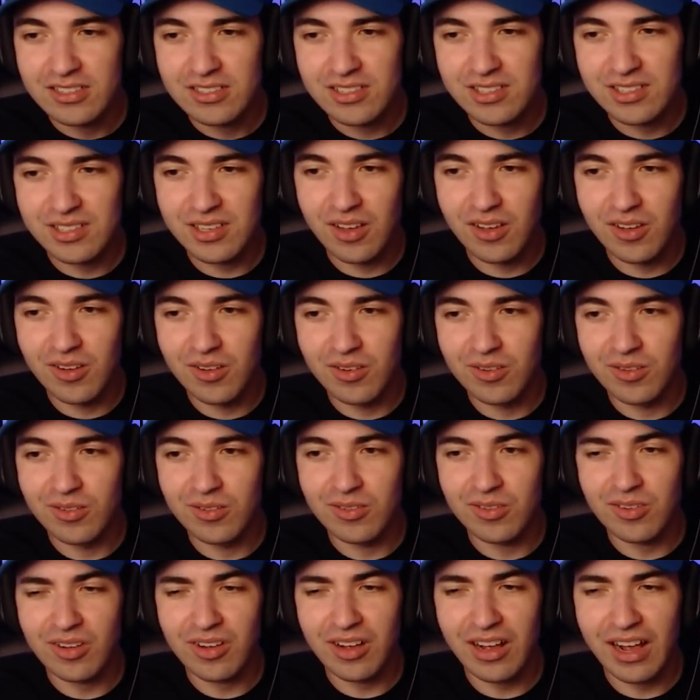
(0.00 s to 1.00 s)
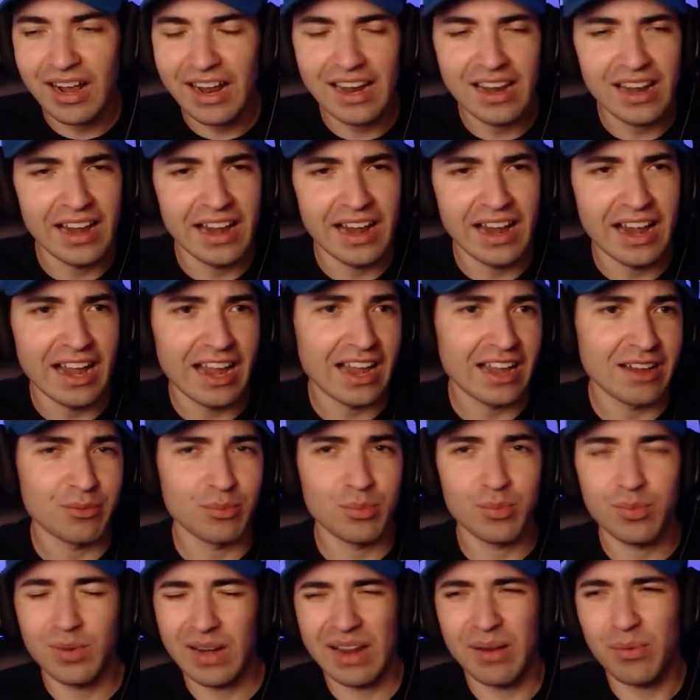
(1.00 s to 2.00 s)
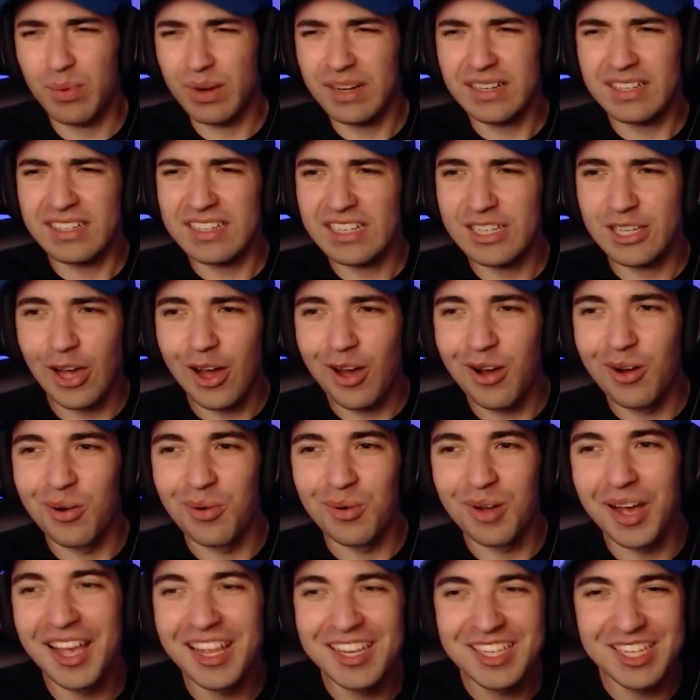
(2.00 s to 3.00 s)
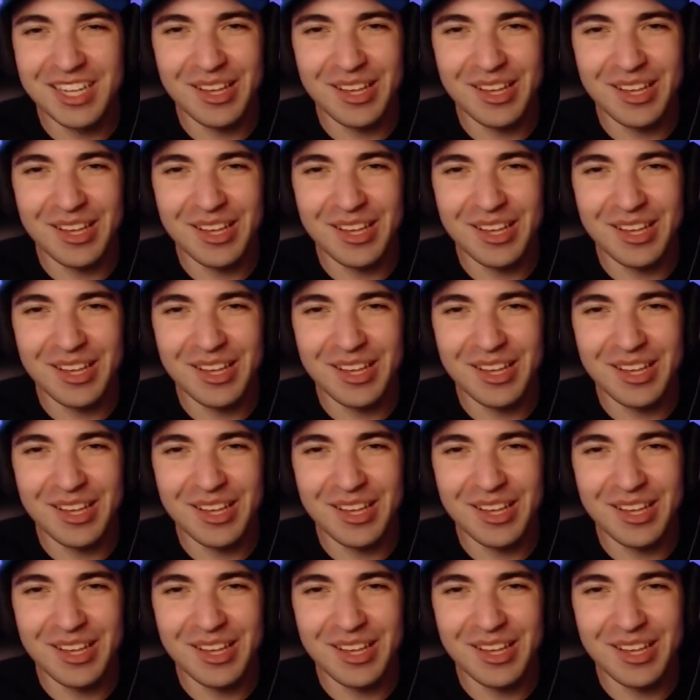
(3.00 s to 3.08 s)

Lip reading: So, and where did he go?